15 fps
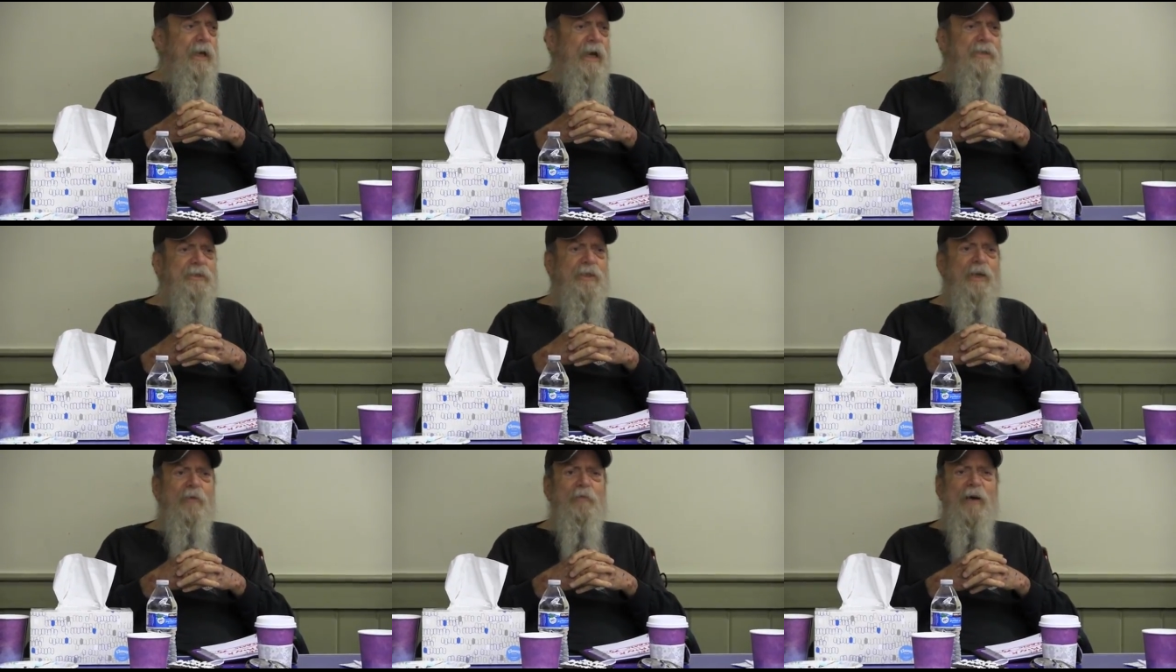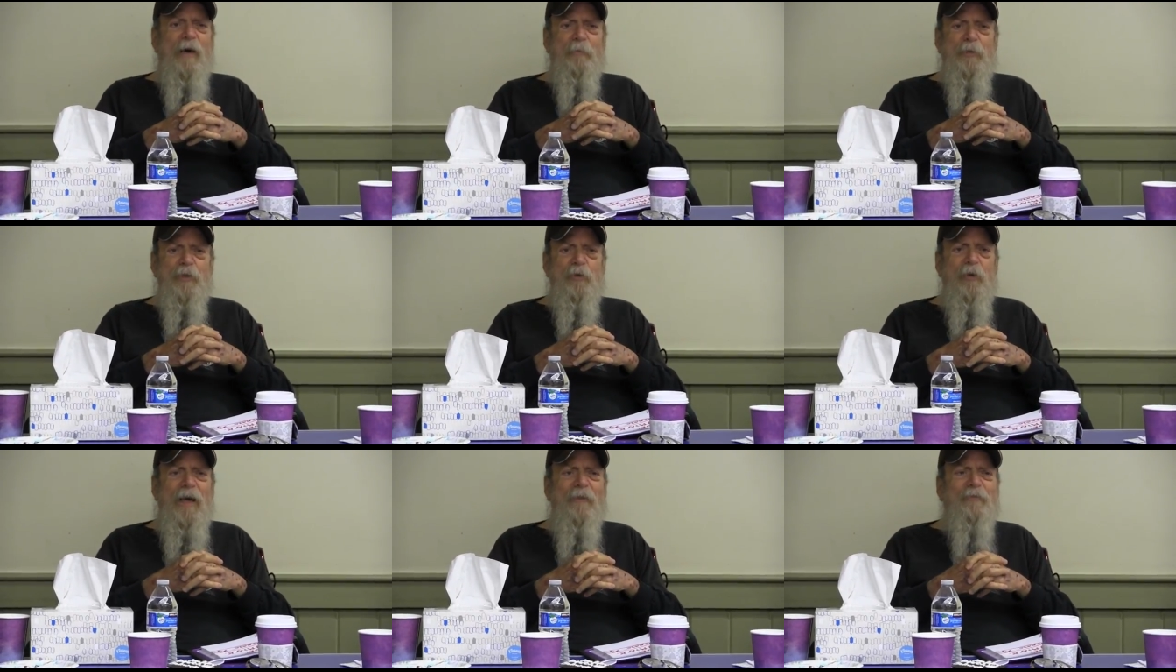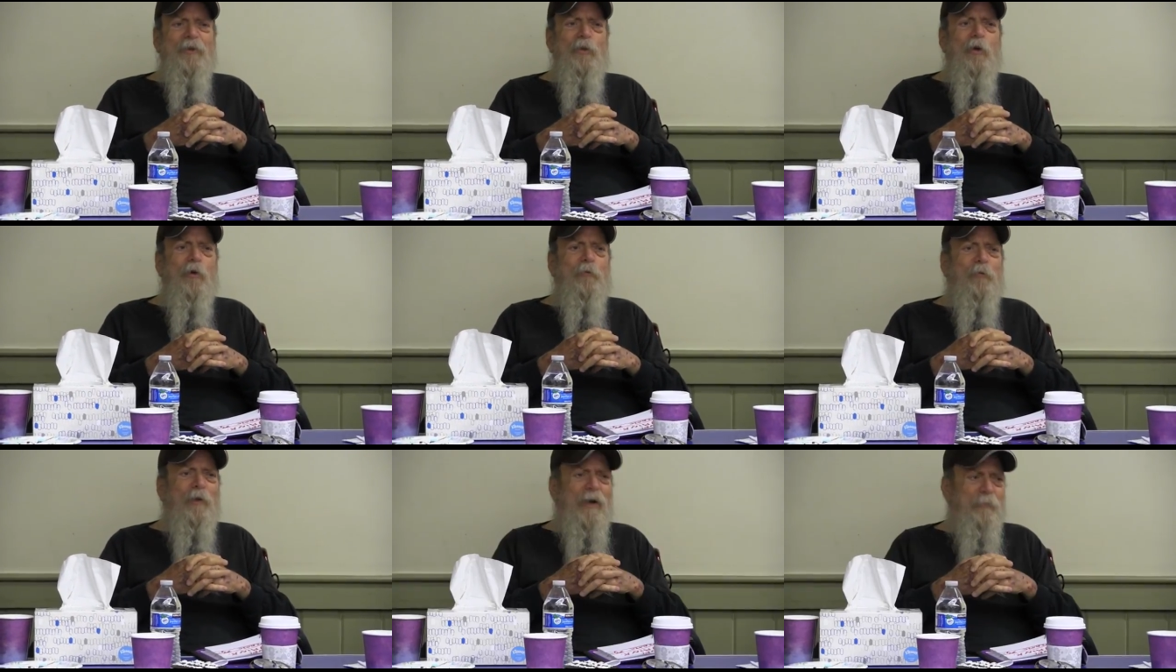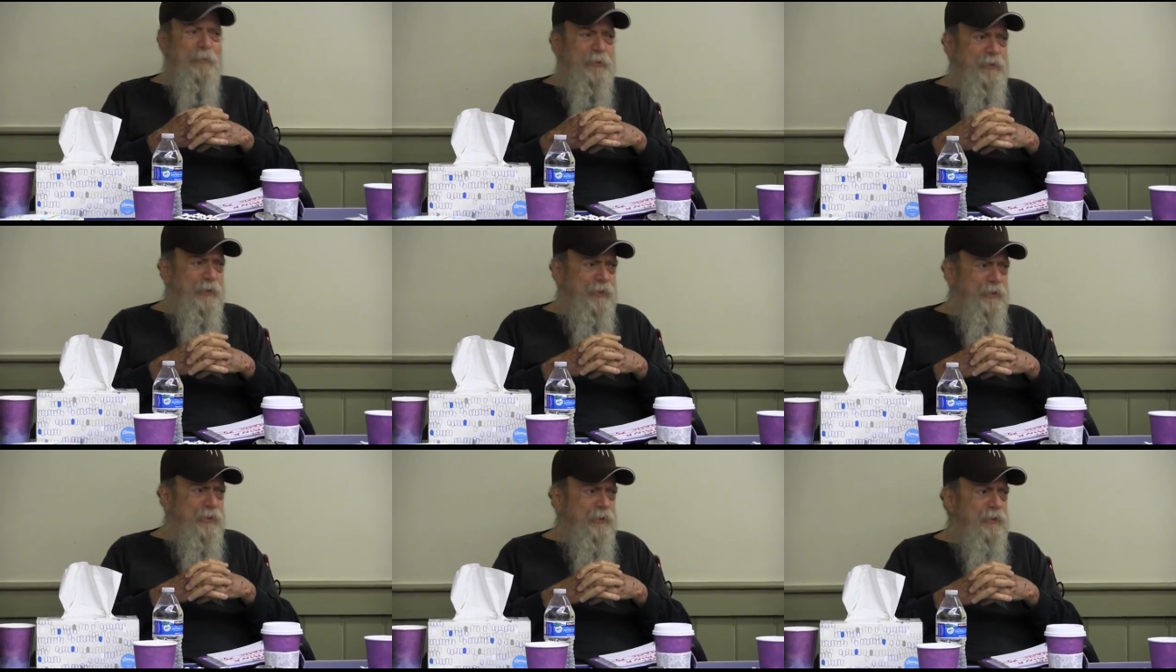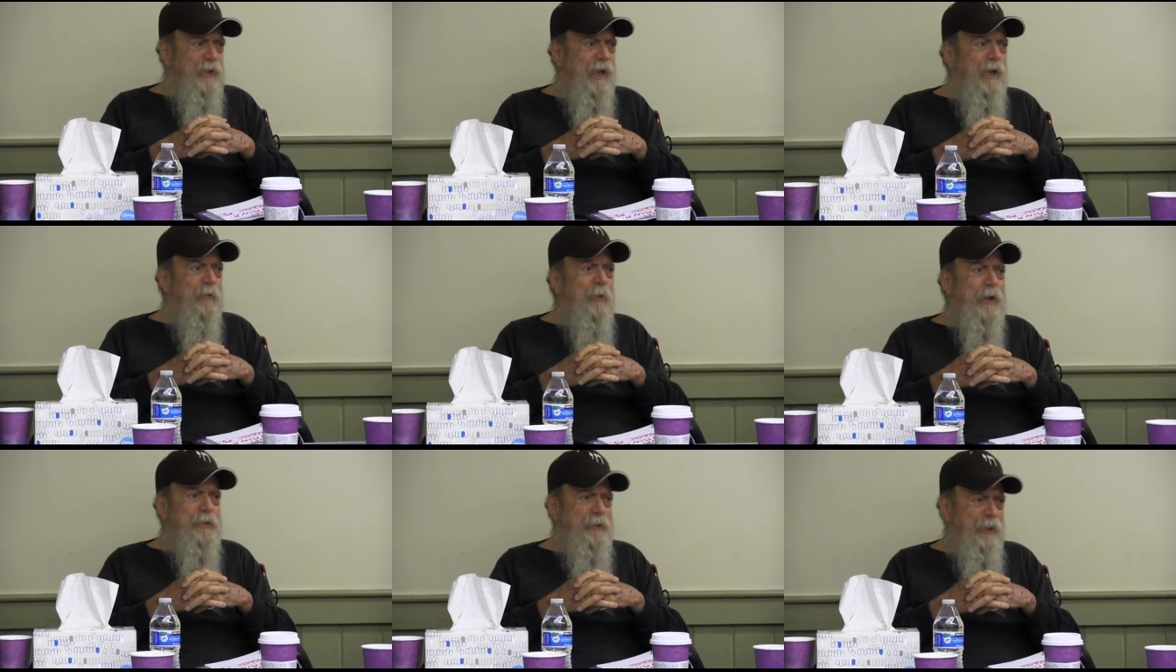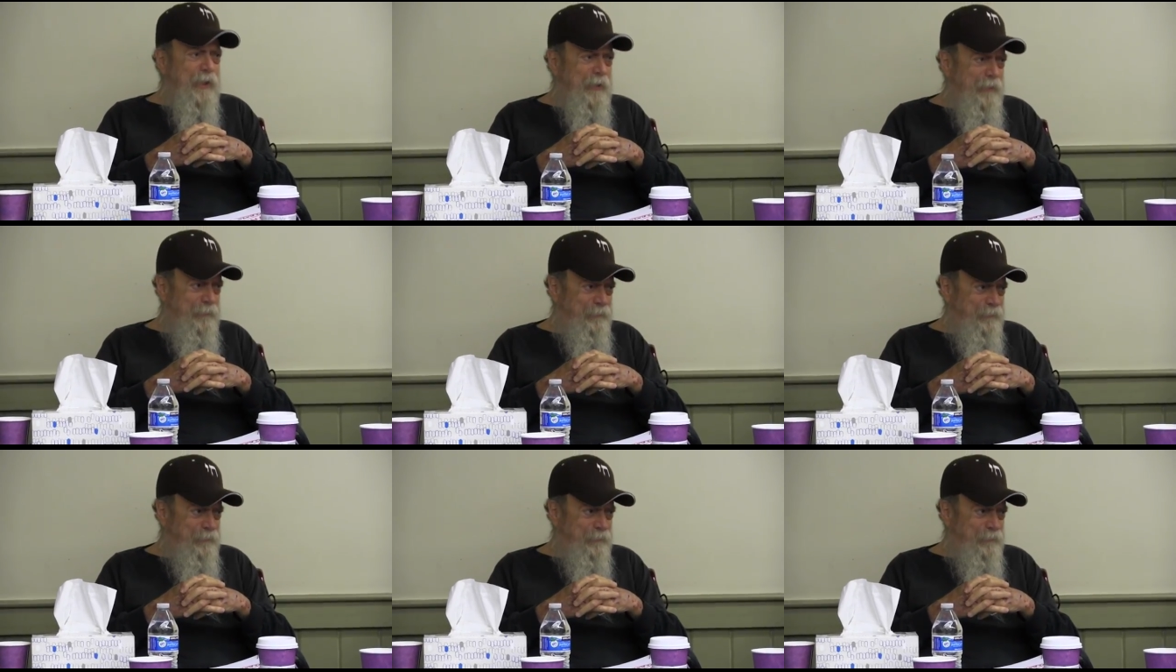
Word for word: That's enough opposites. You don't have to look for opposites. You got it right there.